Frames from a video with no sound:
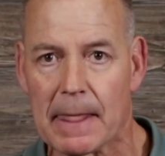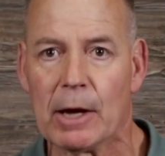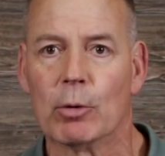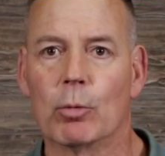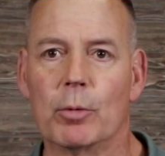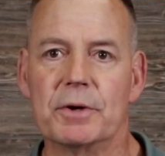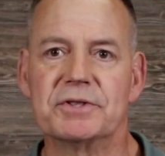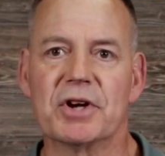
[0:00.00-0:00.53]

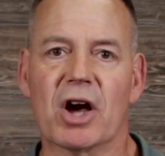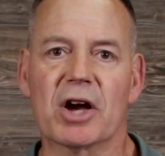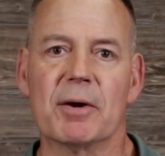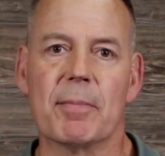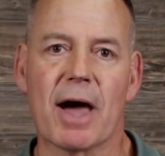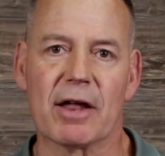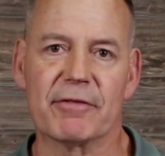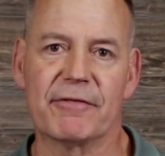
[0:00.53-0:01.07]
When we talk
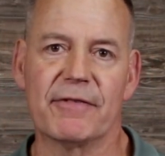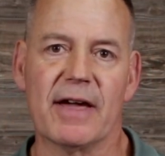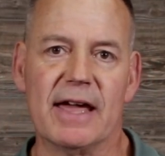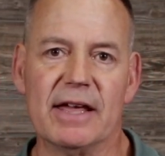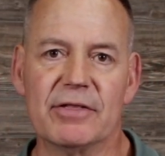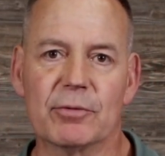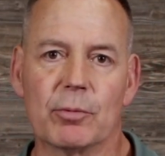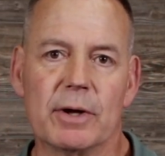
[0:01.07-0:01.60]
about
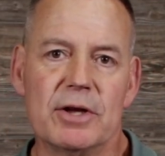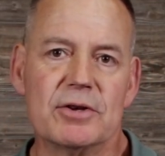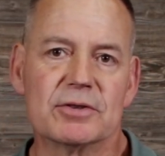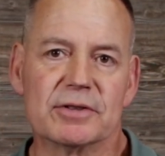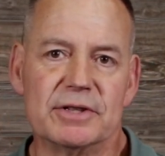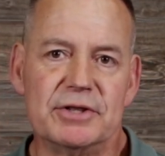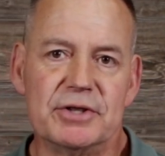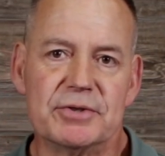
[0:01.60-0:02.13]
faith, we
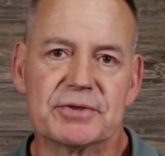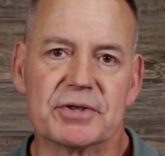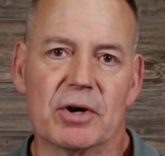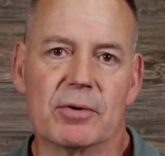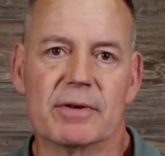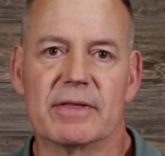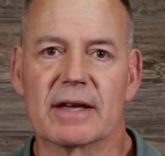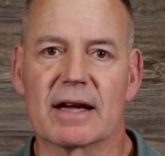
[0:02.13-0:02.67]
usually do
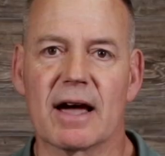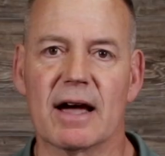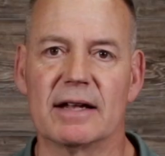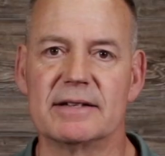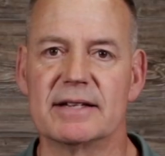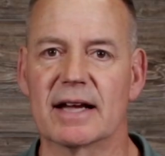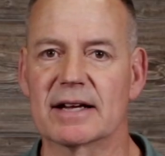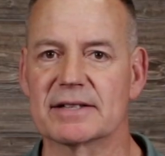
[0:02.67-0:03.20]
so in the
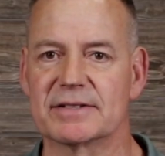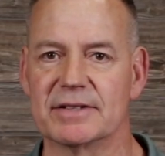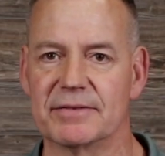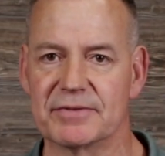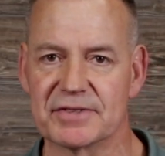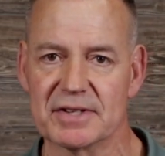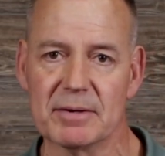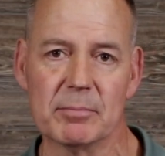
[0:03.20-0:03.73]
context of
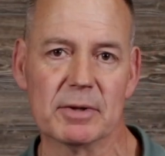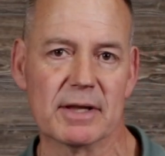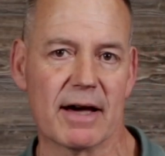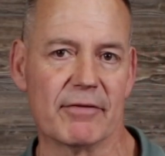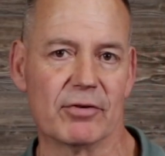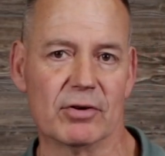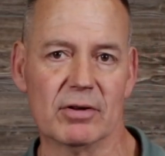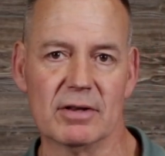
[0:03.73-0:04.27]
some
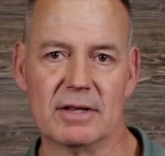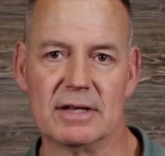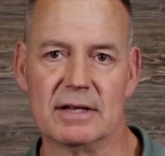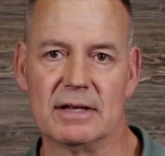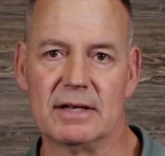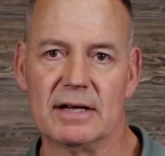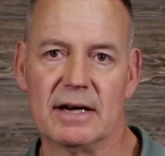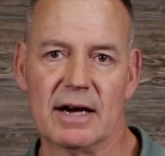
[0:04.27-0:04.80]
level
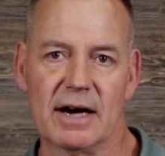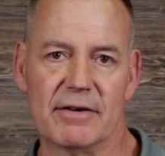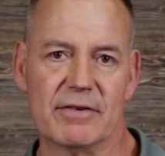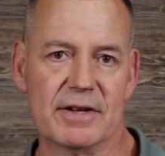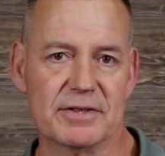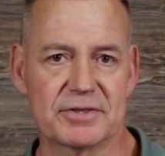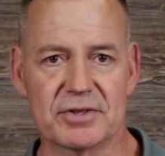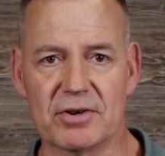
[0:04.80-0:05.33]
of
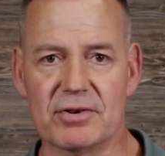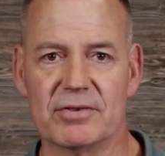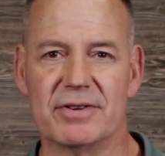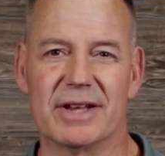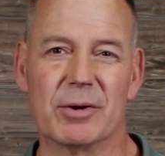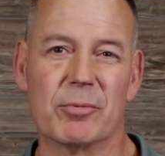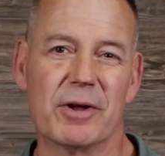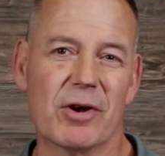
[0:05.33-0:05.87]

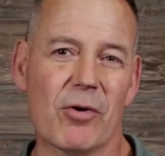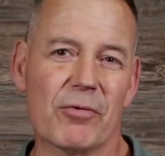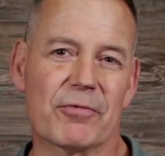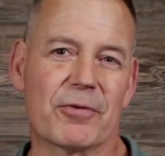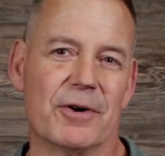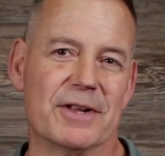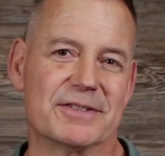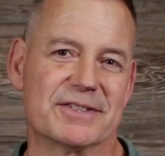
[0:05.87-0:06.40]
uncertainty. We don't,
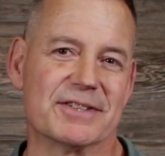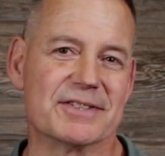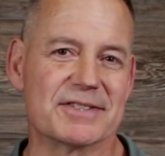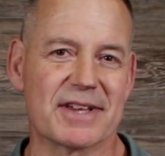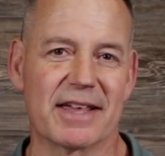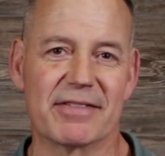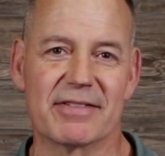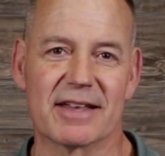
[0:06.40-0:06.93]
for instance,
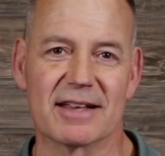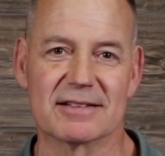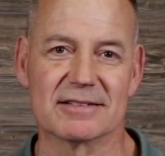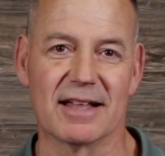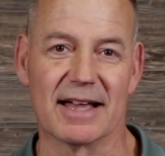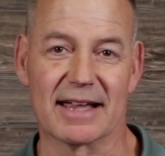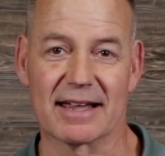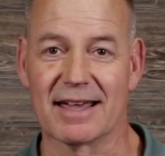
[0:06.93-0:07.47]
say things
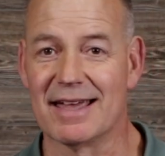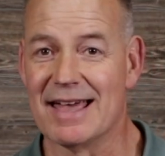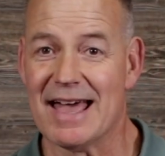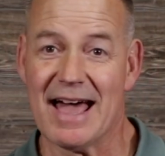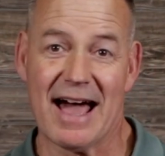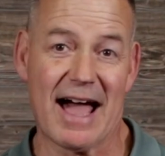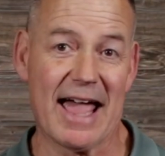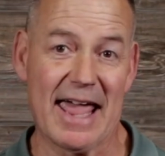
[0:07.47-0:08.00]
like,
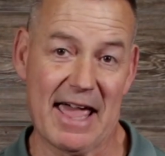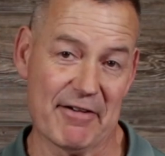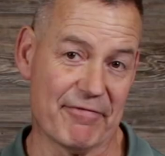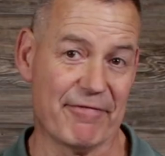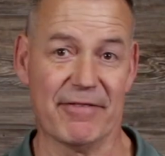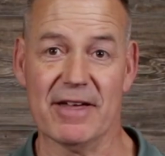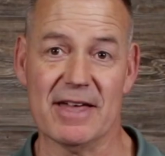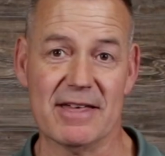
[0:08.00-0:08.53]
I have
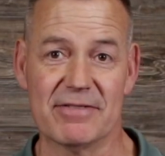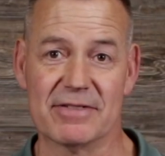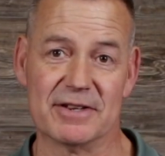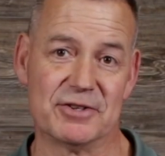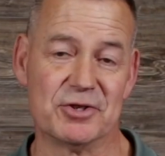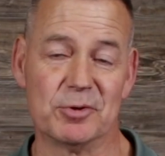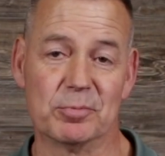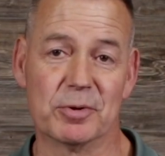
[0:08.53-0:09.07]
faith that
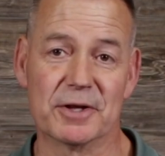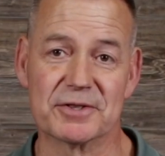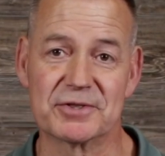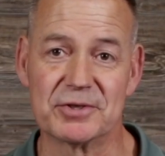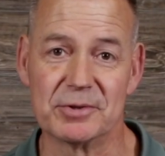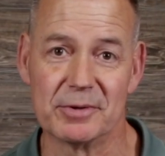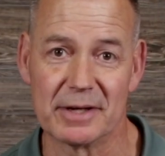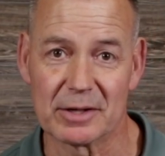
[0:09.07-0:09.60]
2 +
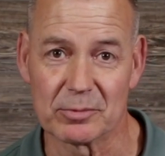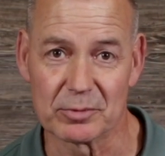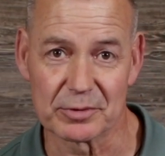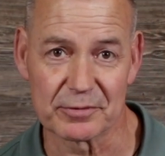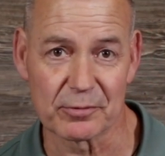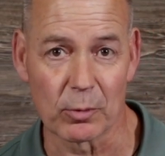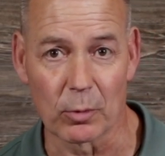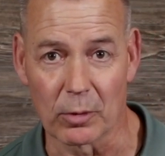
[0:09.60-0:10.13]
2 =
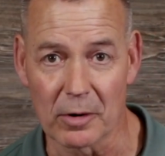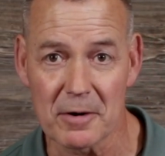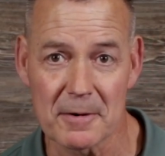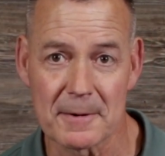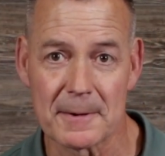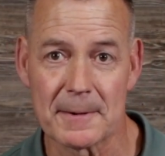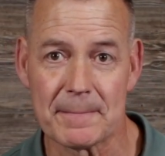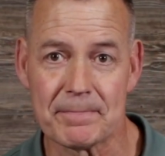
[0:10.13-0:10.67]
4,
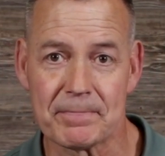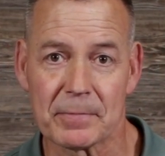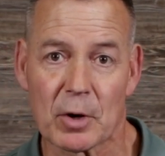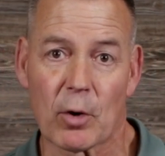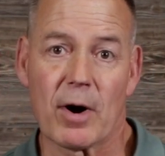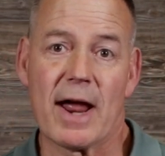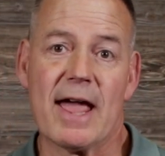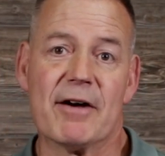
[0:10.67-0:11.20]

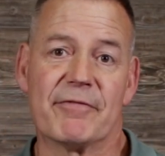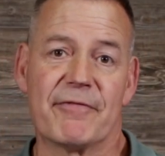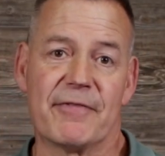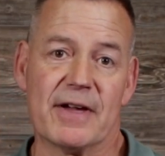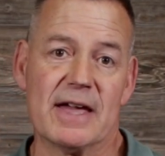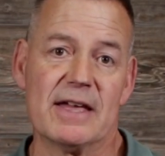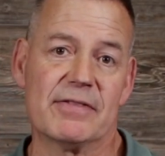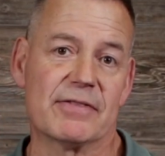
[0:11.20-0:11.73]
or I have
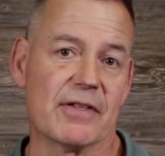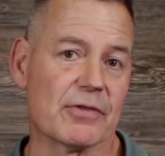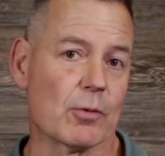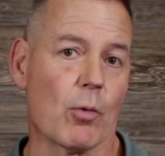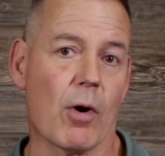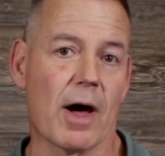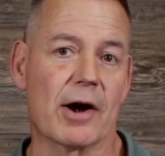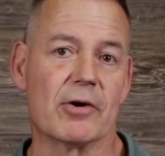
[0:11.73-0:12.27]
faith that the
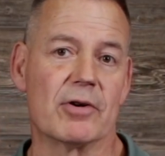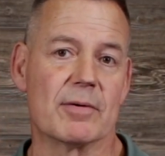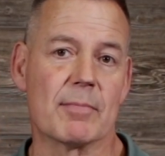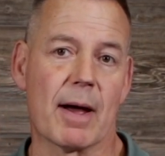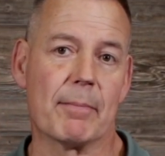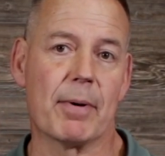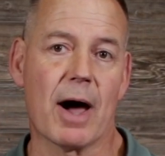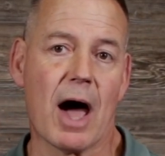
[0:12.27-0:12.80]
water in
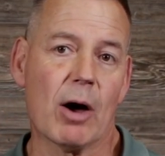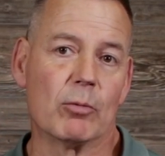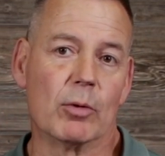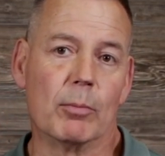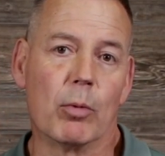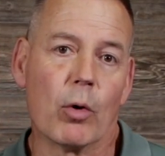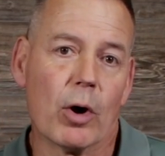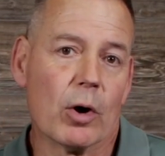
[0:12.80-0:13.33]
my pot will
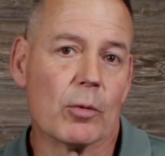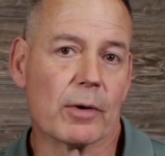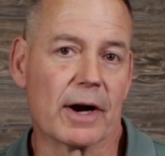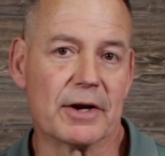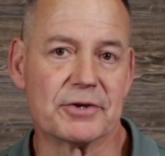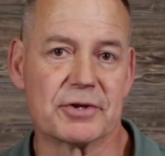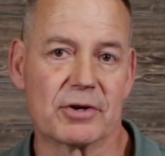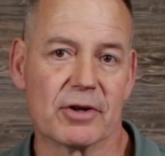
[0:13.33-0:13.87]
boil when I
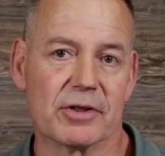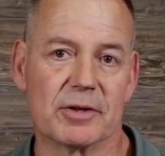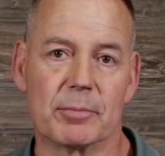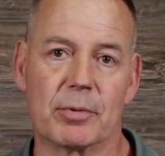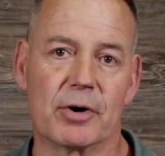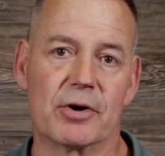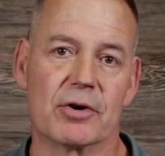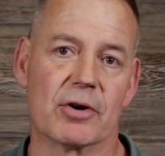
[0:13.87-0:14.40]
turn on the
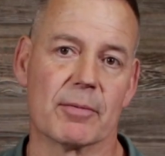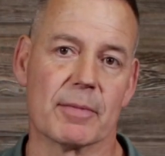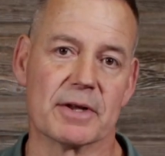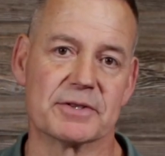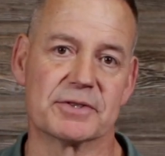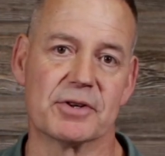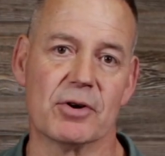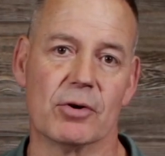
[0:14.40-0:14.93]
burner on my
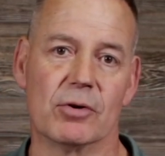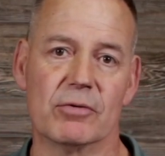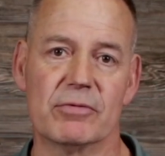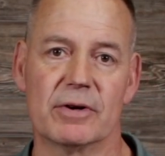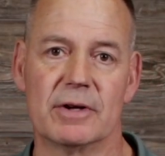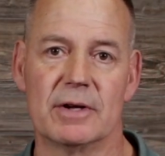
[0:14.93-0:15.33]
stove.